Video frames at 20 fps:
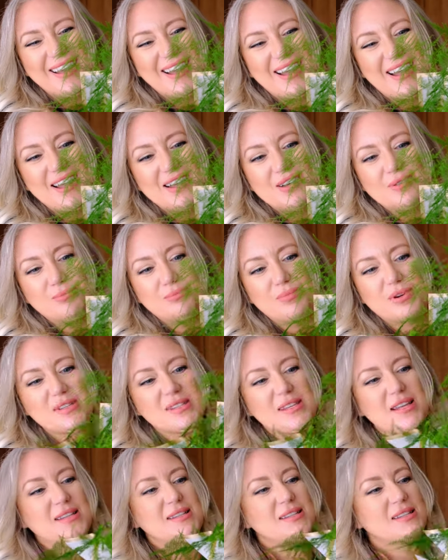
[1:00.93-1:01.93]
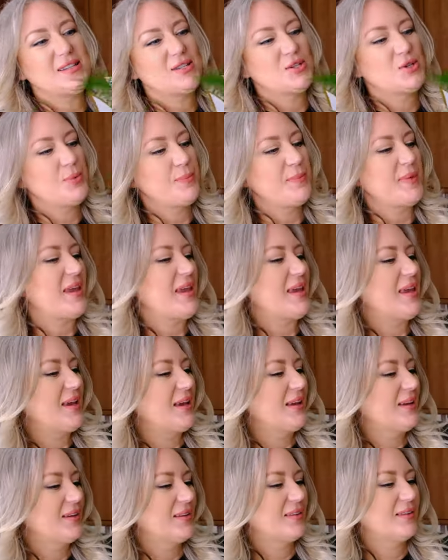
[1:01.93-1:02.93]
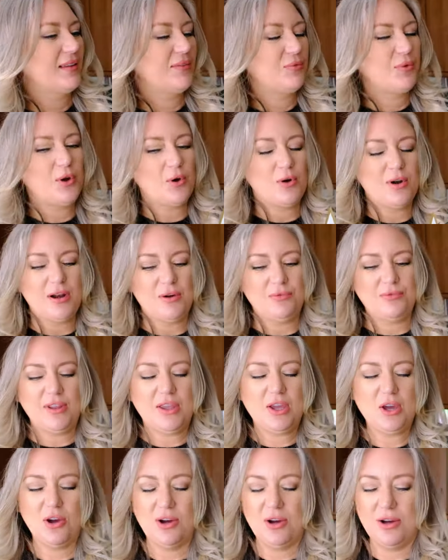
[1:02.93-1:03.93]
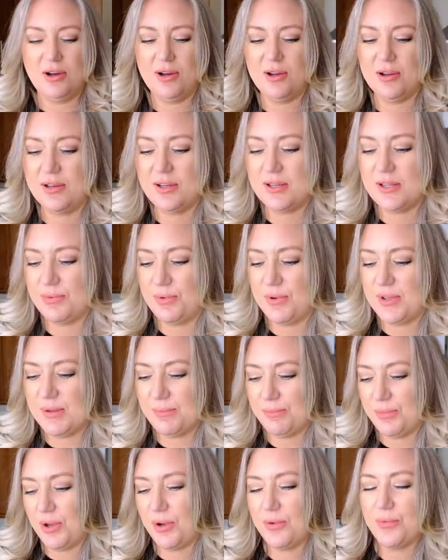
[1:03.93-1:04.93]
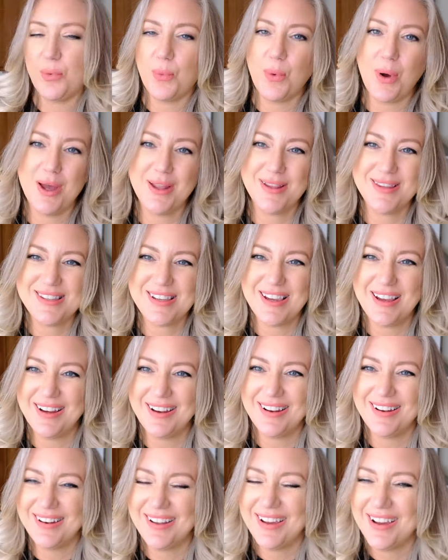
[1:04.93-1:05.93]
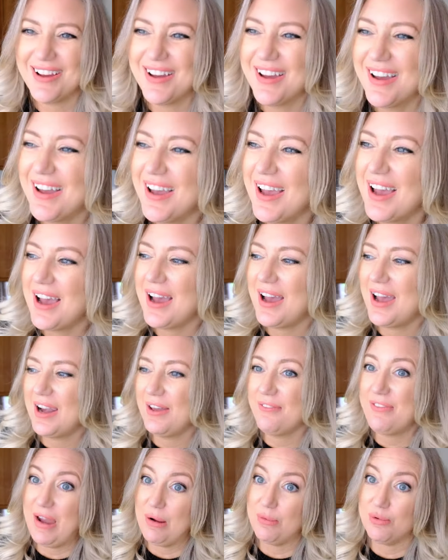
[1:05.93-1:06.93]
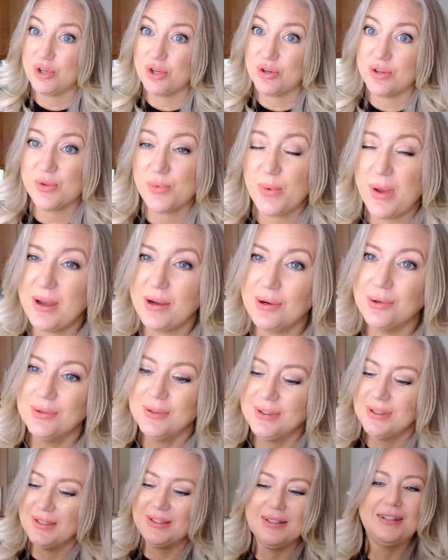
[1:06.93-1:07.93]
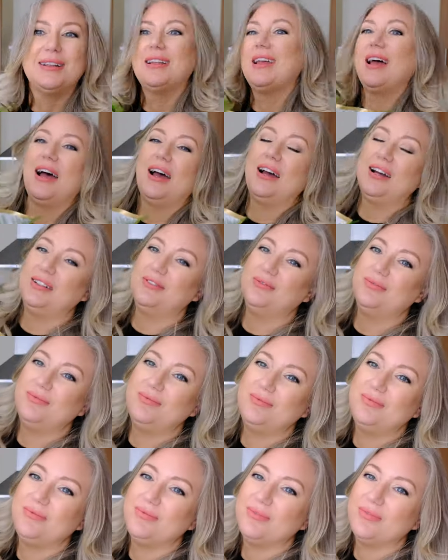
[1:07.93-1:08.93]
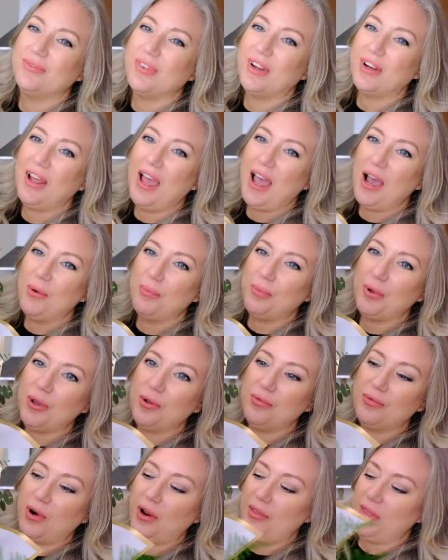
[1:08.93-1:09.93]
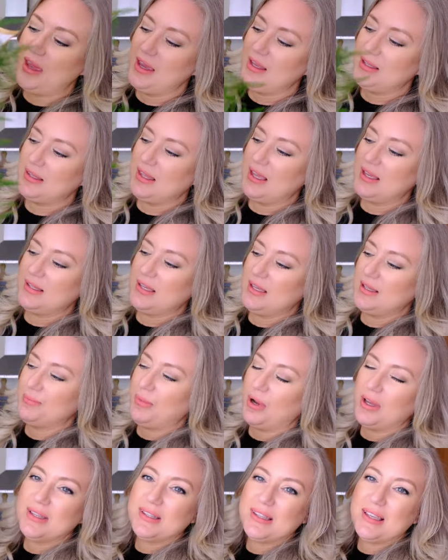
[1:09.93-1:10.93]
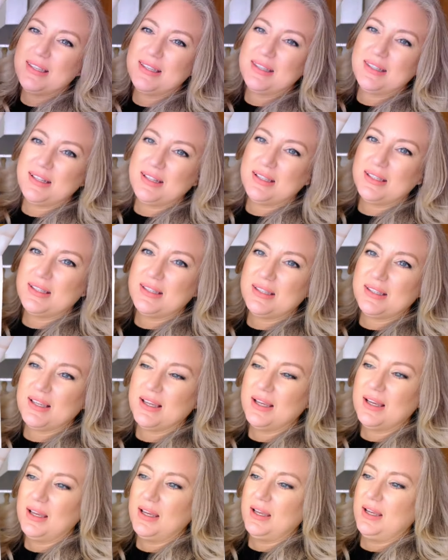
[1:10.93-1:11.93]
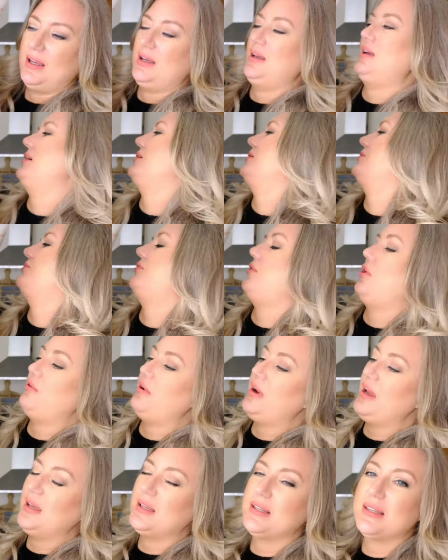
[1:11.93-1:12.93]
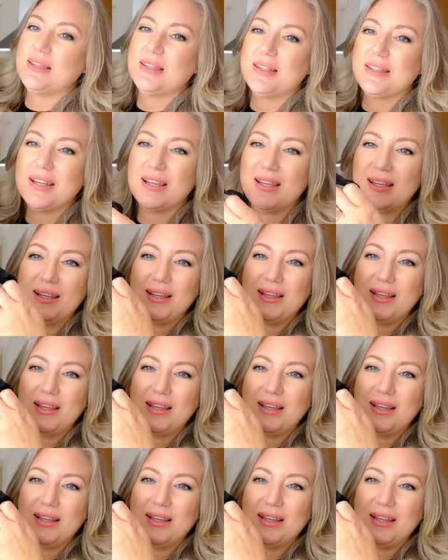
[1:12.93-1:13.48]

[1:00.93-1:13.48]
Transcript: presented to me. We've got a lovely card with some beautiful words in and a voucher as well. But how beautiful are these? This is my sister's florist.